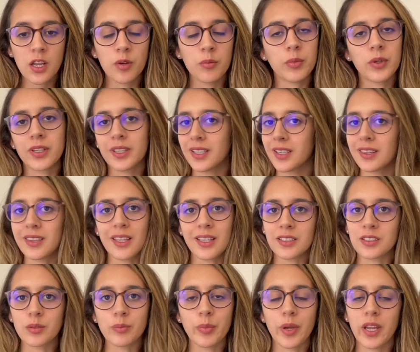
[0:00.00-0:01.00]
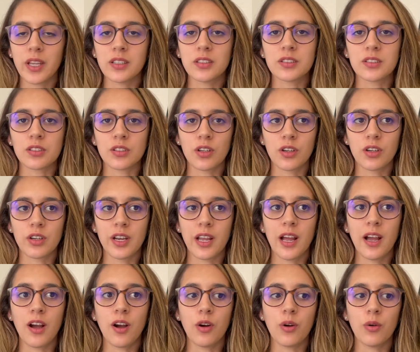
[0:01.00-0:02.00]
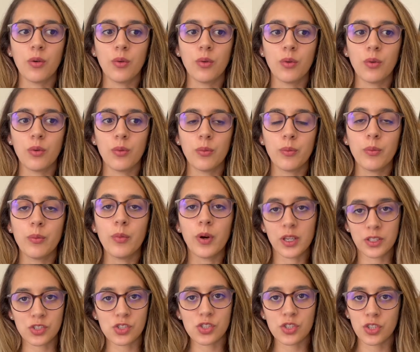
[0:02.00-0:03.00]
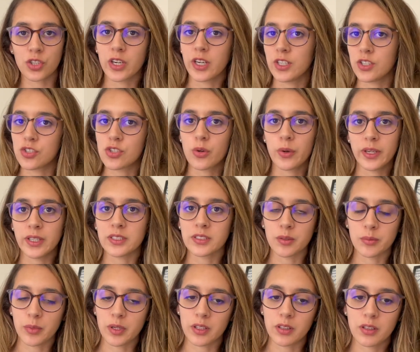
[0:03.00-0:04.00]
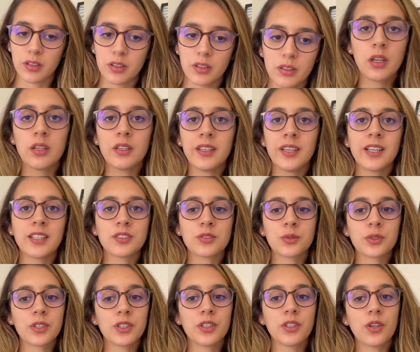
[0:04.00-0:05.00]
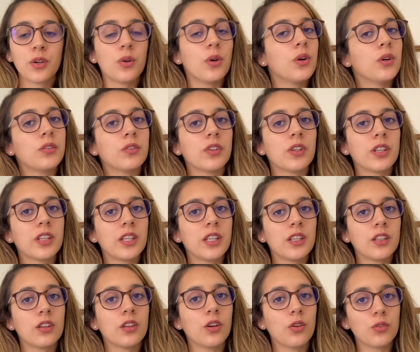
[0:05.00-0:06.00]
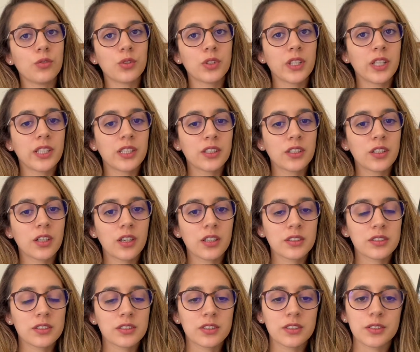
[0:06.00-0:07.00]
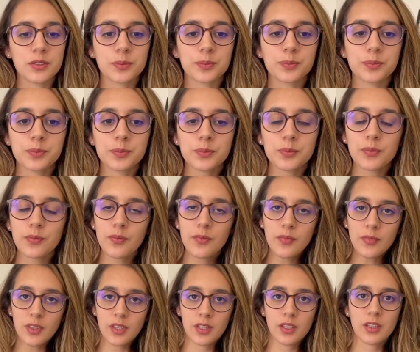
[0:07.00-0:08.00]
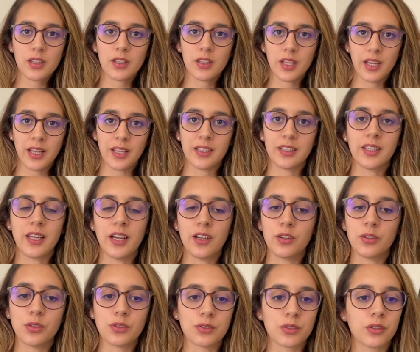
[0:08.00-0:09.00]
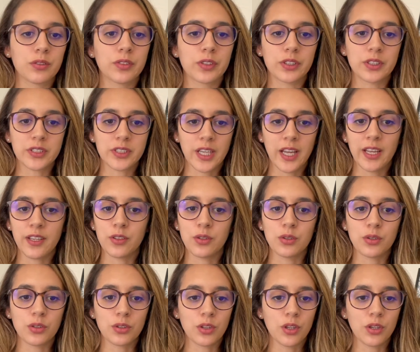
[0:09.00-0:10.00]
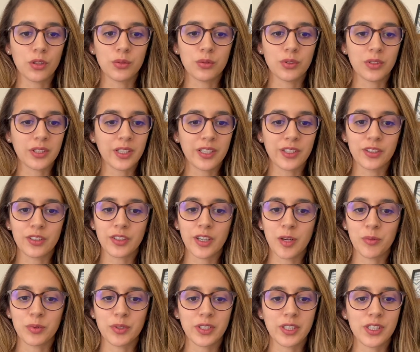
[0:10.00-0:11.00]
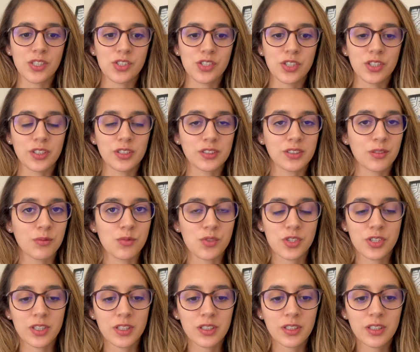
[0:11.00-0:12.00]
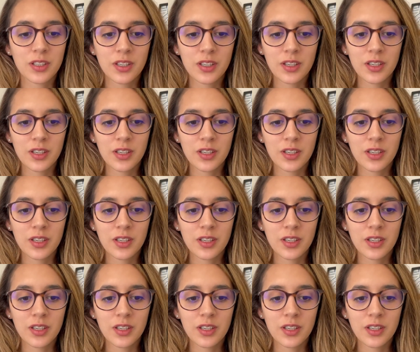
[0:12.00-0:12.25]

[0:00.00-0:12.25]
But again, that depends on how much your HOA is a month. Next, we're gonna go over the loan related costs, and that goes over title, loan, lender, application, assumption,